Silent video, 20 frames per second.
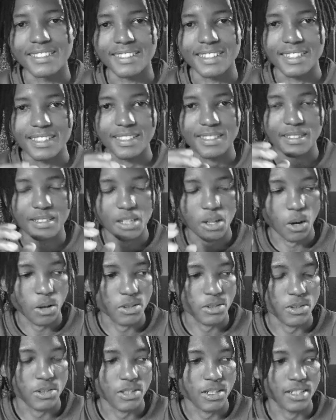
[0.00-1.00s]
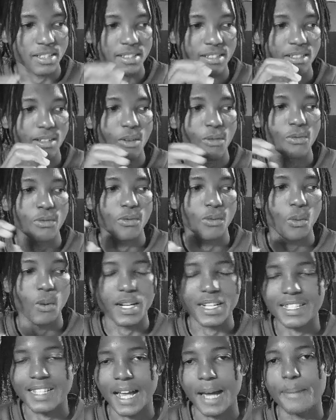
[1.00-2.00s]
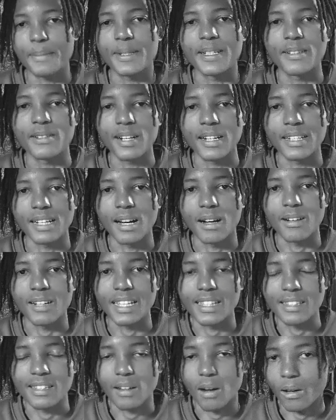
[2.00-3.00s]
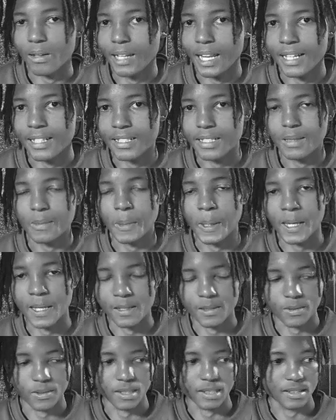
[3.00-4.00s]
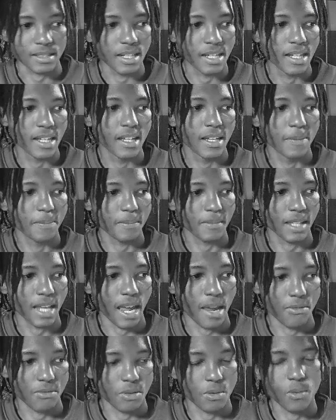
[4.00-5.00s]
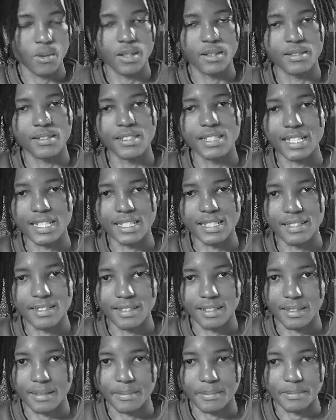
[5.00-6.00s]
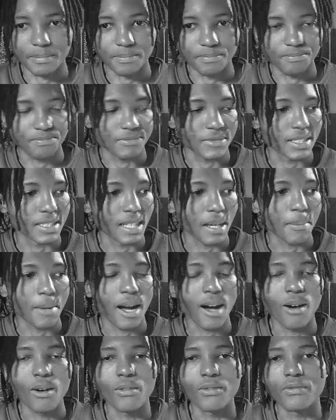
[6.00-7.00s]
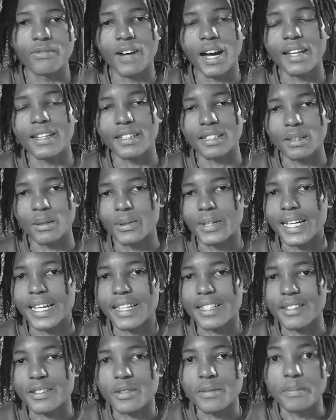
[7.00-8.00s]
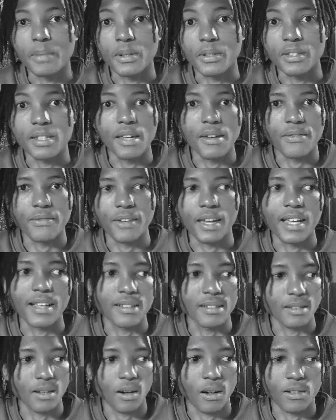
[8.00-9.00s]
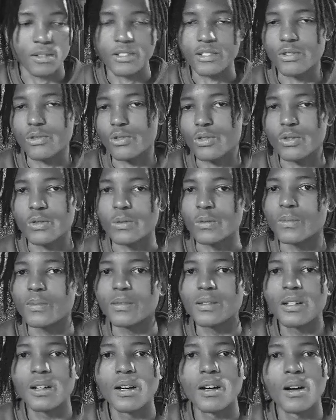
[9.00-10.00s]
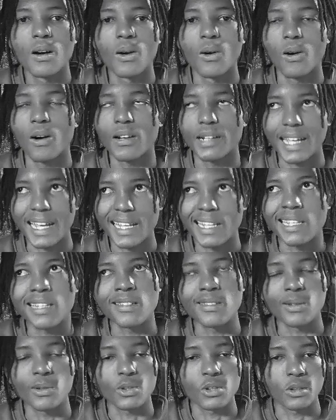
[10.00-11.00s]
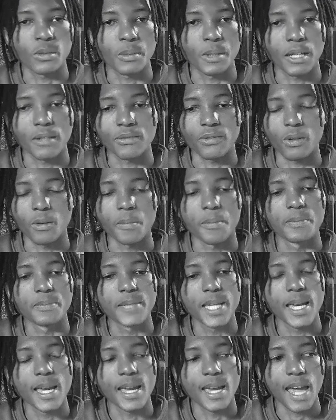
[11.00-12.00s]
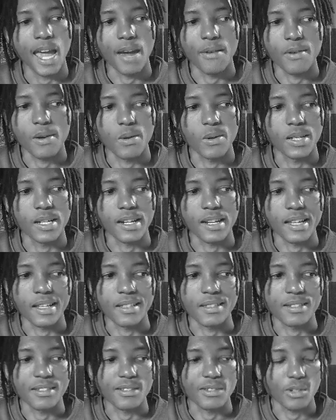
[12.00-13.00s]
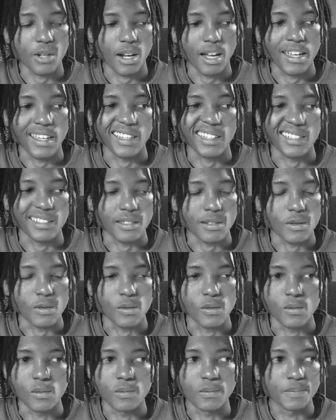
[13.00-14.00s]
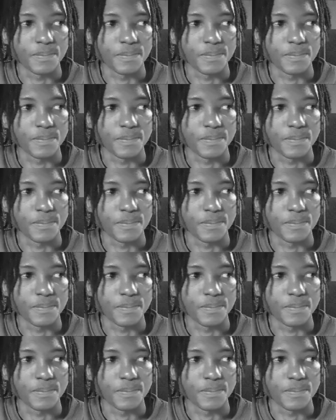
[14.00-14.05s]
this construct of what is happening right now in the online space, right? Everyone is somehow finding a way to put their face on YouTube or on any social platform. Everyone is trying to